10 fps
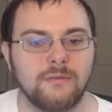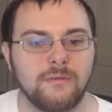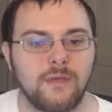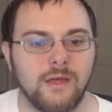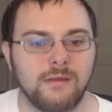
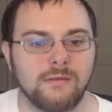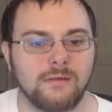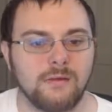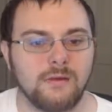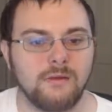that
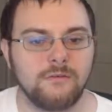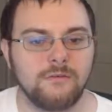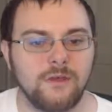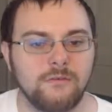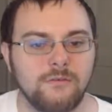and
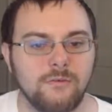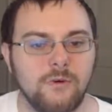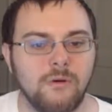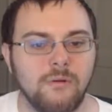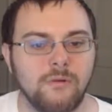ejects you
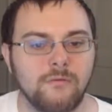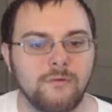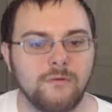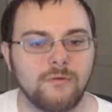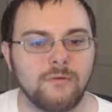all
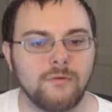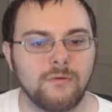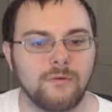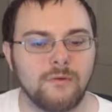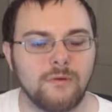over
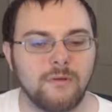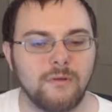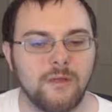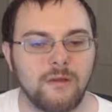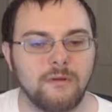
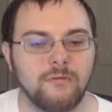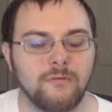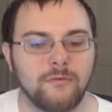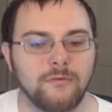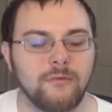at
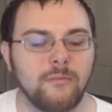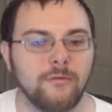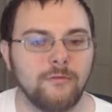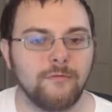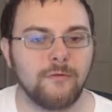over double
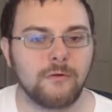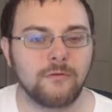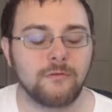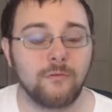the force.